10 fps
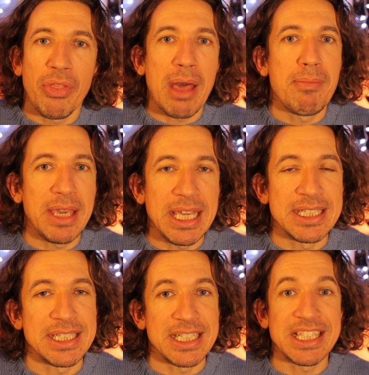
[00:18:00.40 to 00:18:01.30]
that
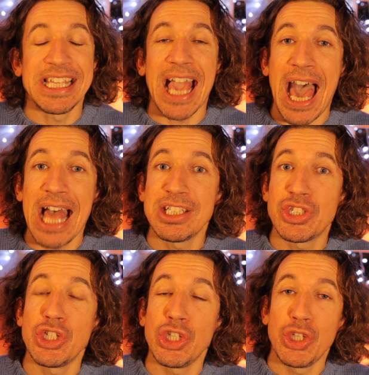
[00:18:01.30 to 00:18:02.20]
means is the ads
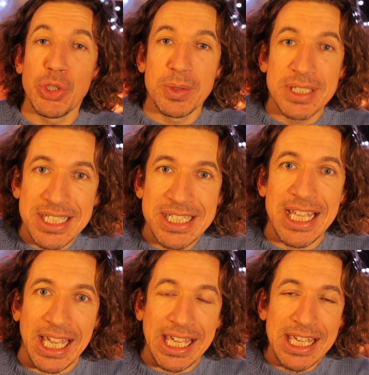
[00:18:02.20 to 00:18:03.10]
that you
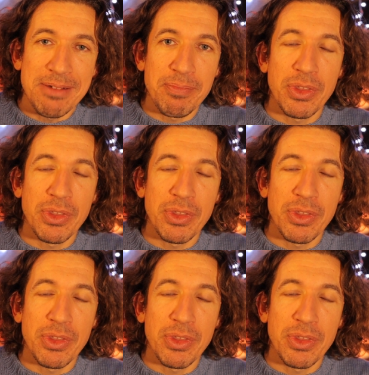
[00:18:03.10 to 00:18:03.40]
see,